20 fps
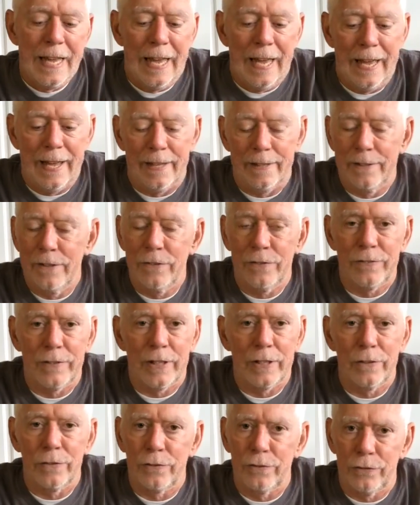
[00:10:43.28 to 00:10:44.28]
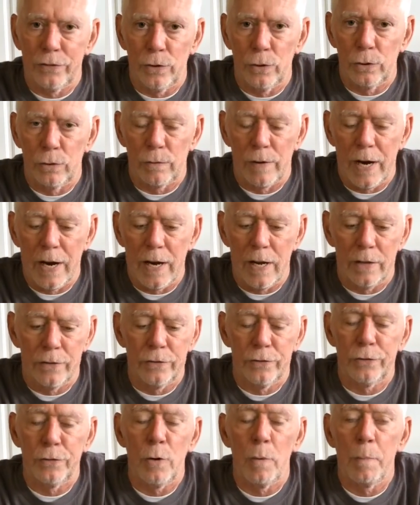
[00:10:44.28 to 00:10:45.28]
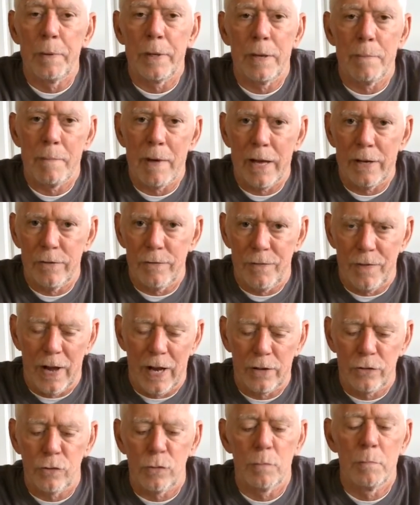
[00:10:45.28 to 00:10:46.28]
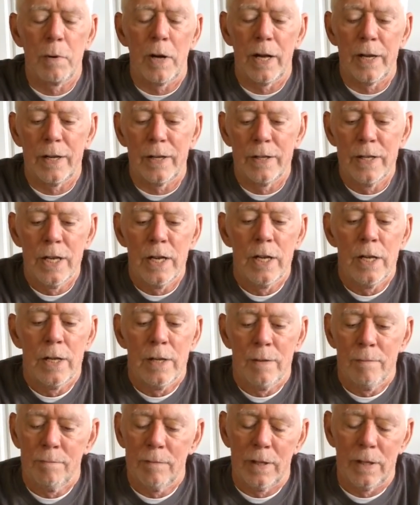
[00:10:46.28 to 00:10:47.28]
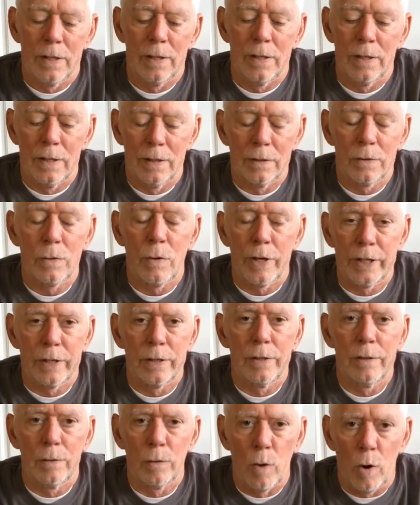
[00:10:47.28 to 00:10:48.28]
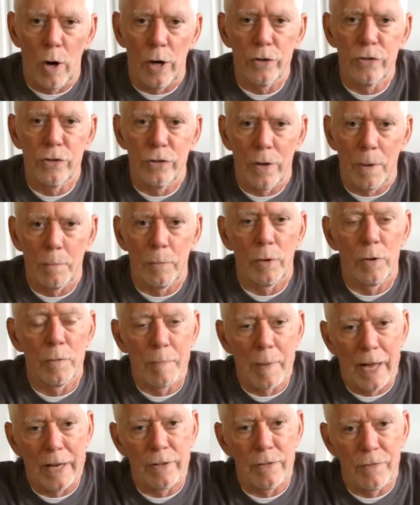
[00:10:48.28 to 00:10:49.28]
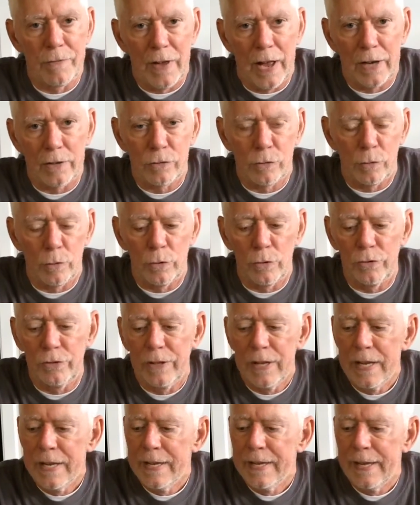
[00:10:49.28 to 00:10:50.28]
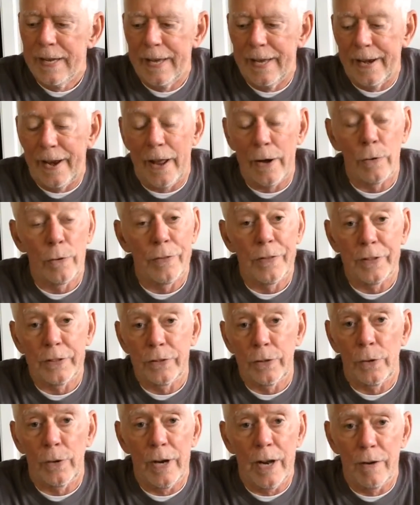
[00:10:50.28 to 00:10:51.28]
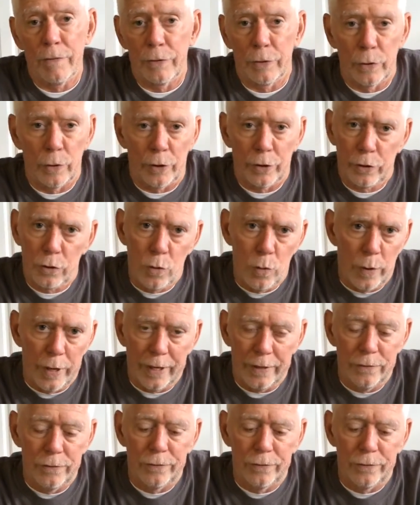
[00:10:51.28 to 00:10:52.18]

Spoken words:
And this thing is still around, still being manufactured by quite a large number of manufacturers. And I don't think they're ever going to quit.